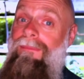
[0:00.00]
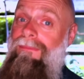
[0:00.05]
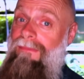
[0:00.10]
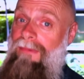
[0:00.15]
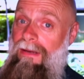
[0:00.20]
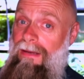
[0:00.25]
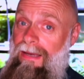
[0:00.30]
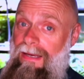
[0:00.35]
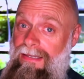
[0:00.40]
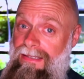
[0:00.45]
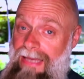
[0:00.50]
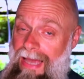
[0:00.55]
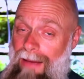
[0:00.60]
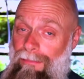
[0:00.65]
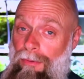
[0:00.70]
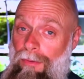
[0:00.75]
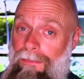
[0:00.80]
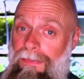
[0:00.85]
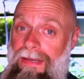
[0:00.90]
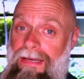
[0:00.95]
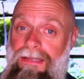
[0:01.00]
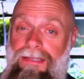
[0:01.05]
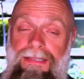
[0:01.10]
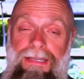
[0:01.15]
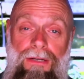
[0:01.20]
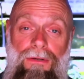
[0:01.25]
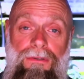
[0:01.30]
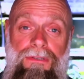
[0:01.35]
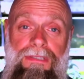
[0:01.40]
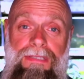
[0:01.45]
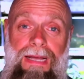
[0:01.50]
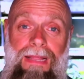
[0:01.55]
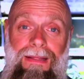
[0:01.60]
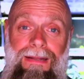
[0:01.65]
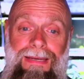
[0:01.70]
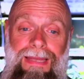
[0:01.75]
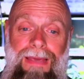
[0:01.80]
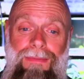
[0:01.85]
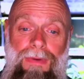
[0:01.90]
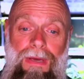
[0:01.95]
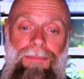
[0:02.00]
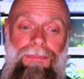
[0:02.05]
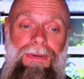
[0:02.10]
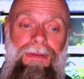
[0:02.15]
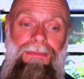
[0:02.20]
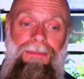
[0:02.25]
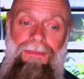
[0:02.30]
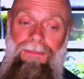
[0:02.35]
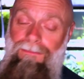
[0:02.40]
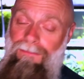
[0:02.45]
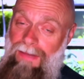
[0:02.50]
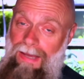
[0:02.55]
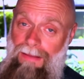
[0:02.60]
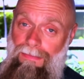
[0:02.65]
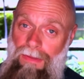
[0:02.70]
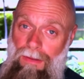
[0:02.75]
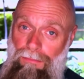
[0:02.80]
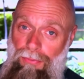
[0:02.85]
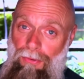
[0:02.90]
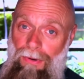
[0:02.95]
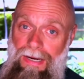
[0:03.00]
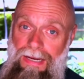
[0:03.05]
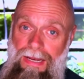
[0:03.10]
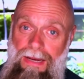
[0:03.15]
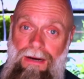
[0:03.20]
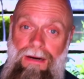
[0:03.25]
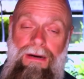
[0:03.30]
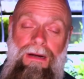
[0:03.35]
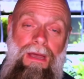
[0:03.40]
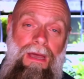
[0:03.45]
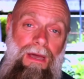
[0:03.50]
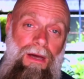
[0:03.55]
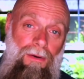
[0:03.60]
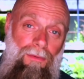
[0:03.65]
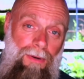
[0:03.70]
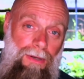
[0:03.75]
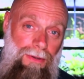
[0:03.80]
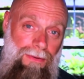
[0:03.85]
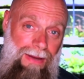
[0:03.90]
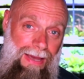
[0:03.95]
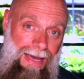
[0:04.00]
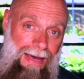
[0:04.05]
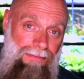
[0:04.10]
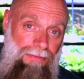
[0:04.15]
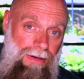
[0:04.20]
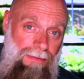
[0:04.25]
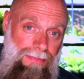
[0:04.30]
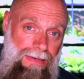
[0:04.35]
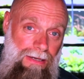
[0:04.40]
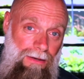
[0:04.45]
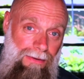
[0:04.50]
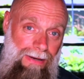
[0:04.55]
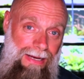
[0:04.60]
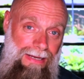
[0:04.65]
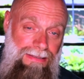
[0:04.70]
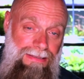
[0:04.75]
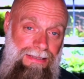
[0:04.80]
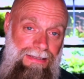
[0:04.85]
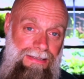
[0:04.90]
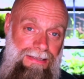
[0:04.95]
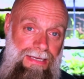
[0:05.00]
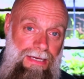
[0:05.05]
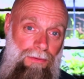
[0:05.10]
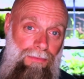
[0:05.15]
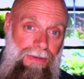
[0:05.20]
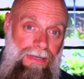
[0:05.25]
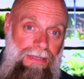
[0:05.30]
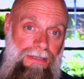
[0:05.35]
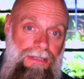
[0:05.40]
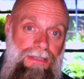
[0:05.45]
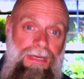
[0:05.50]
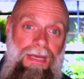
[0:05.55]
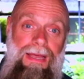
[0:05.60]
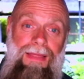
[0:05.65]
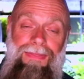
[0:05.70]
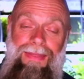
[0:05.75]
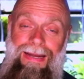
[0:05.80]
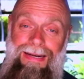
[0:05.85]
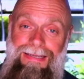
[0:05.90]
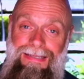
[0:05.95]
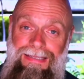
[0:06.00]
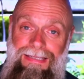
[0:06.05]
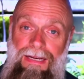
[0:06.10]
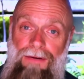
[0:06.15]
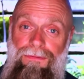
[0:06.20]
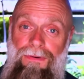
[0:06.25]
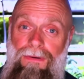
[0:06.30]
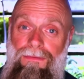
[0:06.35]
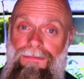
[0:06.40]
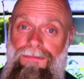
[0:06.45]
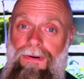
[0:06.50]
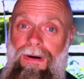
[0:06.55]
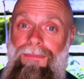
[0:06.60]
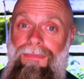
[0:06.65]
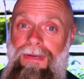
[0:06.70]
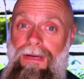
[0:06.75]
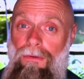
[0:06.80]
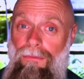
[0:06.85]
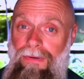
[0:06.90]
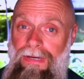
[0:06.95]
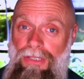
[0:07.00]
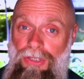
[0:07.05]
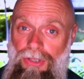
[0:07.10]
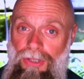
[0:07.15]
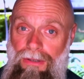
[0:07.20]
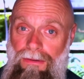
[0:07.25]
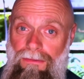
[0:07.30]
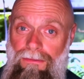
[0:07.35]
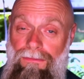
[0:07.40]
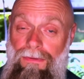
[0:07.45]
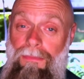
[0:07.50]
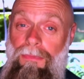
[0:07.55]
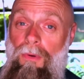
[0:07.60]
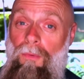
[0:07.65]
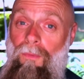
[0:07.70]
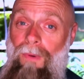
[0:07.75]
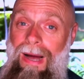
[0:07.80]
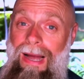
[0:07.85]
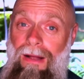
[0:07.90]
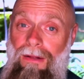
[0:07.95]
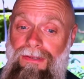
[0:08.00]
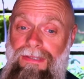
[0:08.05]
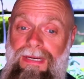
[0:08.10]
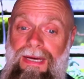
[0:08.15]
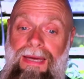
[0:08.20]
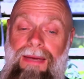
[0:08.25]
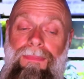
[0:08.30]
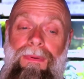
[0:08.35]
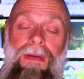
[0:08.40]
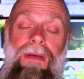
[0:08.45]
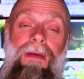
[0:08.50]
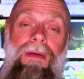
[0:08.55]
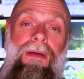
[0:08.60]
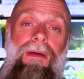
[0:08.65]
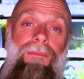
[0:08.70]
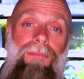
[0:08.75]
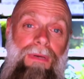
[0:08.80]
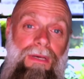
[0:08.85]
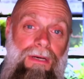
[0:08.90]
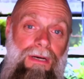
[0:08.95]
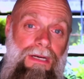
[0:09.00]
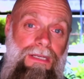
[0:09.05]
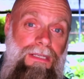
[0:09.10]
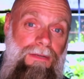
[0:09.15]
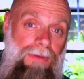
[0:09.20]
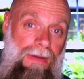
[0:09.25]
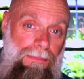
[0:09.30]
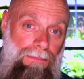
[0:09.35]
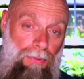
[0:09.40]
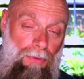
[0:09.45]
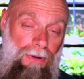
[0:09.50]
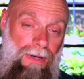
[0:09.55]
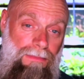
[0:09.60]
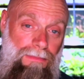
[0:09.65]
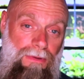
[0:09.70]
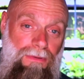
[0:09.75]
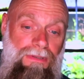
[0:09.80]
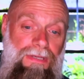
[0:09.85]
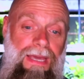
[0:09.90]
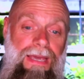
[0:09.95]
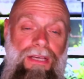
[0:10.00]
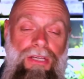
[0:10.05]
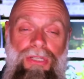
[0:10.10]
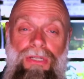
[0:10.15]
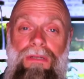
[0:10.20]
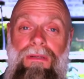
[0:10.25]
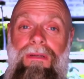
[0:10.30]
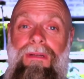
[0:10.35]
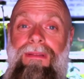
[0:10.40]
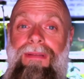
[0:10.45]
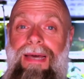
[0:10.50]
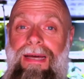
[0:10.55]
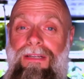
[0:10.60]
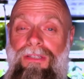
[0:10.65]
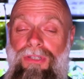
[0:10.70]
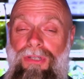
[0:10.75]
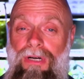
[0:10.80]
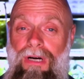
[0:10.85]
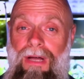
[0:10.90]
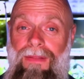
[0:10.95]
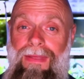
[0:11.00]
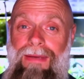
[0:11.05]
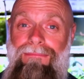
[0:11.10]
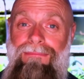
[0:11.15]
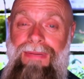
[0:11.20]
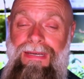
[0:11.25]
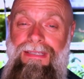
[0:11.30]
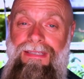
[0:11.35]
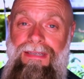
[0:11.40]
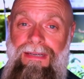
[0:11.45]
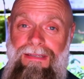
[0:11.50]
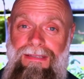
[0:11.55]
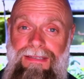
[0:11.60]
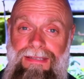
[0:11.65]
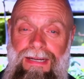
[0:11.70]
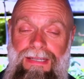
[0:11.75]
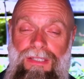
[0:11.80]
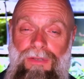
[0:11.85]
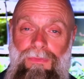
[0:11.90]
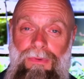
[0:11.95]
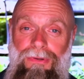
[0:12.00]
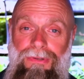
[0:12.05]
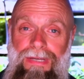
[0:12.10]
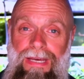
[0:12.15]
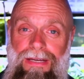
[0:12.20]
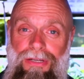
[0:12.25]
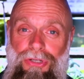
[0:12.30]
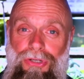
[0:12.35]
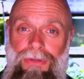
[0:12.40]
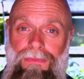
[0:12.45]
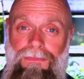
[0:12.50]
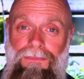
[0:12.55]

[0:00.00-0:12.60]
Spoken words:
Example being sickle cell anemia. But again, the point here, when you have an amino acid sequence that is different from the original, from the wild type, because of a point mutation, that is called a missense mutation.